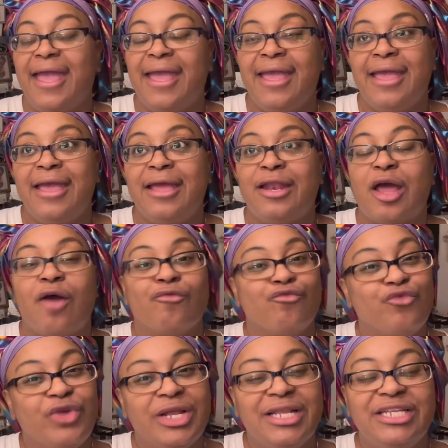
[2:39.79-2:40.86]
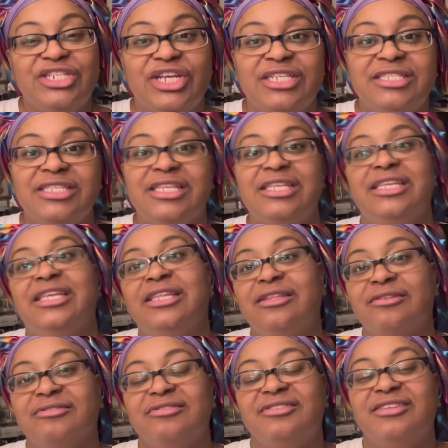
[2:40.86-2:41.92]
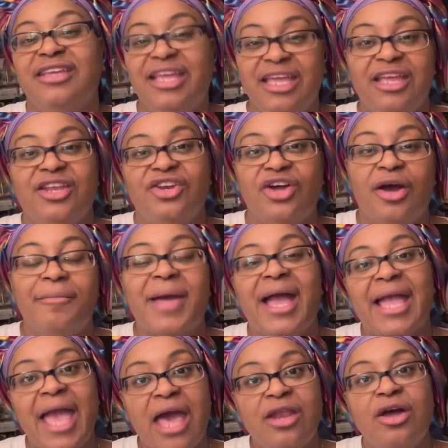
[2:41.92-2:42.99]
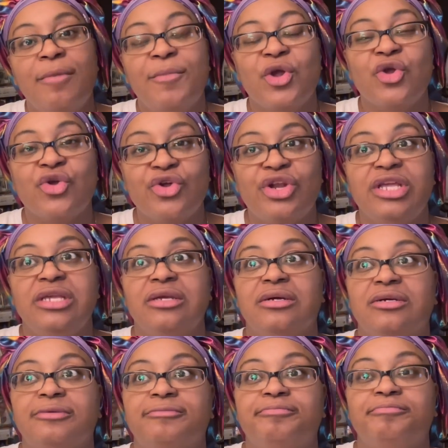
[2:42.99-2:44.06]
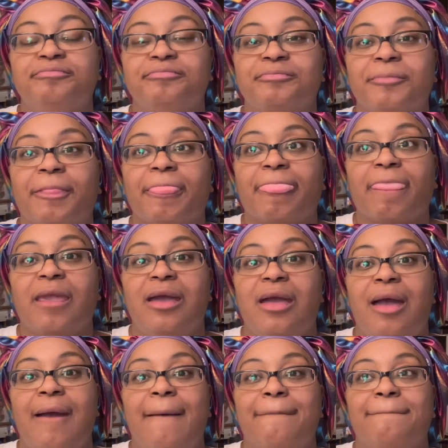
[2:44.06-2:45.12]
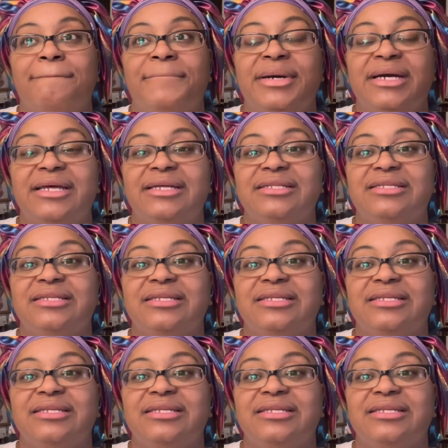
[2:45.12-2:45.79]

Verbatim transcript: And I'm really just getting up. I got up earlier, but